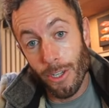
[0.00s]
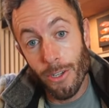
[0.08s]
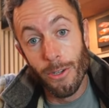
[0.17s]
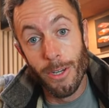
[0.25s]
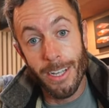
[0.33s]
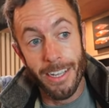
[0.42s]

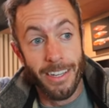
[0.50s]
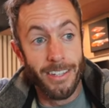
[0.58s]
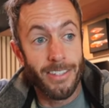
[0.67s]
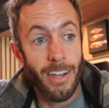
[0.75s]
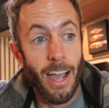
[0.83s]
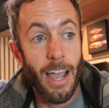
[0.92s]
you
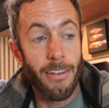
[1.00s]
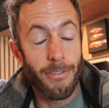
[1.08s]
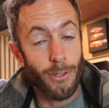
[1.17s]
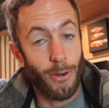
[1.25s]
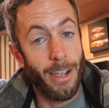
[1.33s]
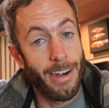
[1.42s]
is I have
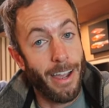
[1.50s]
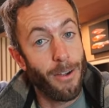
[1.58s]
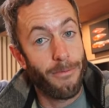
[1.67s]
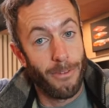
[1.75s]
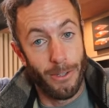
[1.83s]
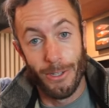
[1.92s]
tried
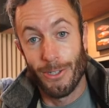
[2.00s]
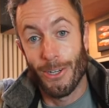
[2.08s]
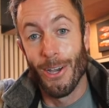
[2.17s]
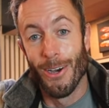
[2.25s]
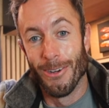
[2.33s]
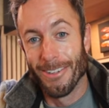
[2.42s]
out for the
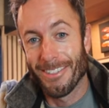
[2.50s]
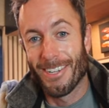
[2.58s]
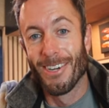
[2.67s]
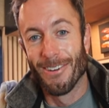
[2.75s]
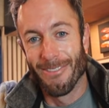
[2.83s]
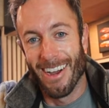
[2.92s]
show
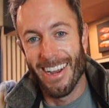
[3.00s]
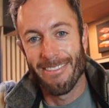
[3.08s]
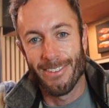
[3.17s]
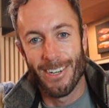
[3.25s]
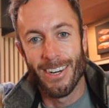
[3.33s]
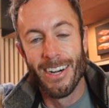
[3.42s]

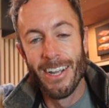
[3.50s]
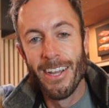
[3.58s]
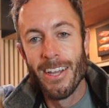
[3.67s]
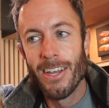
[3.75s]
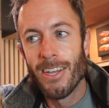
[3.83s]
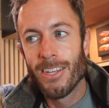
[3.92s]
Survivor
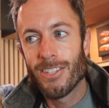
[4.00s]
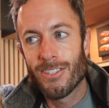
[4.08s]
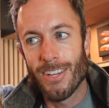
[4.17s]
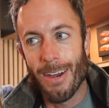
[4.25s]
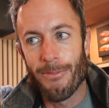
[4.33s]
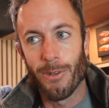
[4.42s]

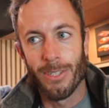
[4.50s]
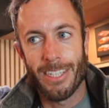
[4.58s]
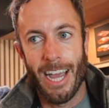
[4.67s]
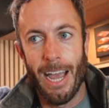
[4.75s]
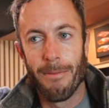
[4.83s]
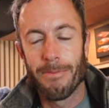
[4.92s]
several
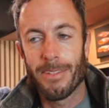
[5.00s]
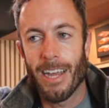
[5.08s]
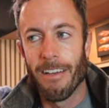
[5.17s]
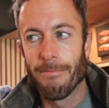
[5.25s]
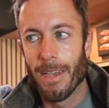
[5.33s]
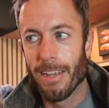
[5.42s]
times.
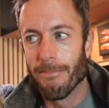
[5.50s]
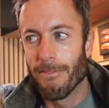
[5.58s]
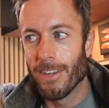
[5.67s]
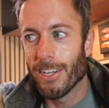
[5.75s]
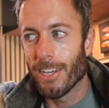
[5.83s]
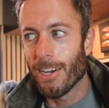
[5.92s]
I've made
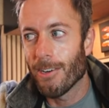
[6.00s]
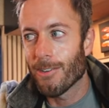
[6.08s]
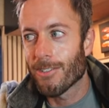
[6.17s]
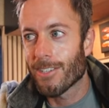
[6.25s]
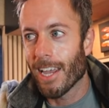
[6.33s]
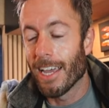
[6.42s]

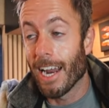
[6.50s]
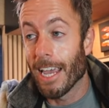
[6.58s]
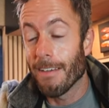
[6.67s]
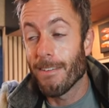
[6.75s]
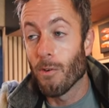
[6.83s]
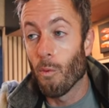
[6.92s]
videos, and I
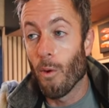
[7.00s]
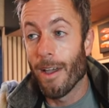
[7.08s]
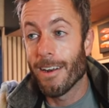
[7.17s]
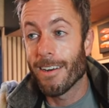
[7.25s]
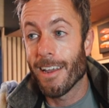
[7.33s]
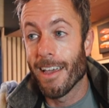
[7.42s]
even
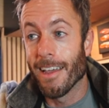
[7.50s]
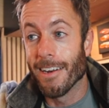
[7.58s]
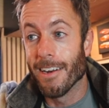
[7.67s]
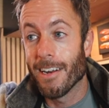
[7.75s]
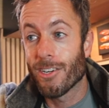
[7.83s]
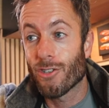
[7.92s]
went
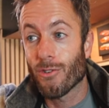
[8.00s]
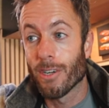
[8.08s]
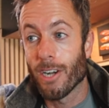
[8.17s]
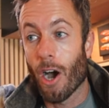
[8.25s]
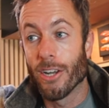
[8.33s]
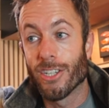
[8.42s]
and
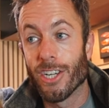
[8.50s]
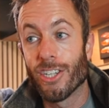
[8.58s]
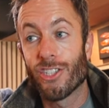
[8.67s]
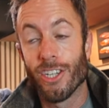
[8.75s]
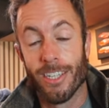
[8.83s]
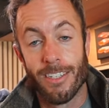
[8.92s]

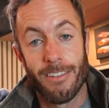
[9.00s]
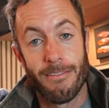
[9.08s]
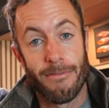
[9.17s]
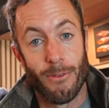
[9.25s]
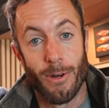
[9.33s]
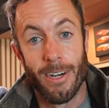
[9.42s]
auditioned
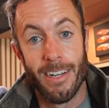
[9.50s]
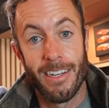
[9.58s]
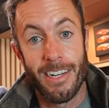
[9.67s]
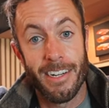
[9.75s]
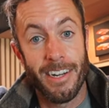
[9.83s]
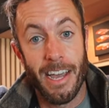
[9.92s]
for it.
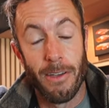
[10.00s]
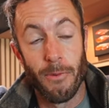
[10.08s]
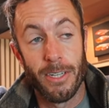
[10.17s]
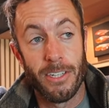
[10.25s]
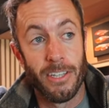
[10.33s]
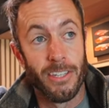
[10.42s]
I
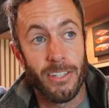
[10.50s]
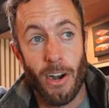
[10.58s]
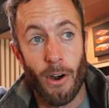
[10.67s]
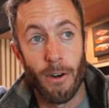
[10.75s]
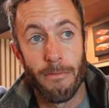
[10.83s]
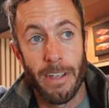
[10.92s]
went to this
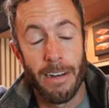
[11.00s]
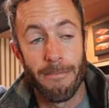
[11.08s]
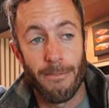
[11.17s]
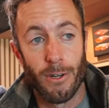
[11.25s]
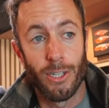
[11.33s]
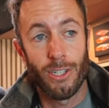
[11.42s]
Art Van
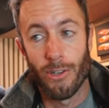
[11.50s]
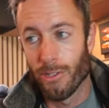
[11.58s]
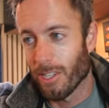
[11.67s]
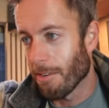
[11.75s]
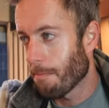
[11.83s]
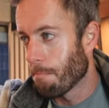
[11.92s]
Furniture,
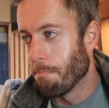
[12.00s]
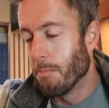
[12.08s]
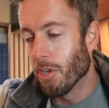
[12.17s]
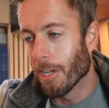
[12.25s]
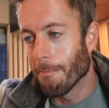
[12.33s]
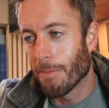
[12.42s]
there's a
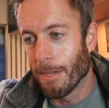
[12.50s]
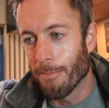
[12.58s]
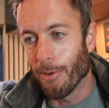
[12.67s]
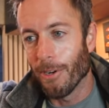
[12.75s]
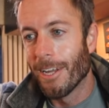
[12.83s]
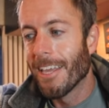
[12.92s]
million
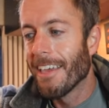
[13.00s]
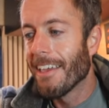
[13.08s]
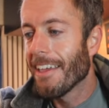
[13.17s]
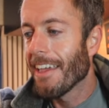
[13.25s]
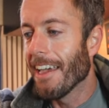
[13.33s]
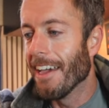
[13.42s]
people,
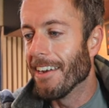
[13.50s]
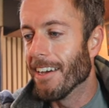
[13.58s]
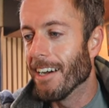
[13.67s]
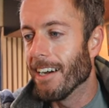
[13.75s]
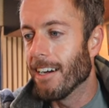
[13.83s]
and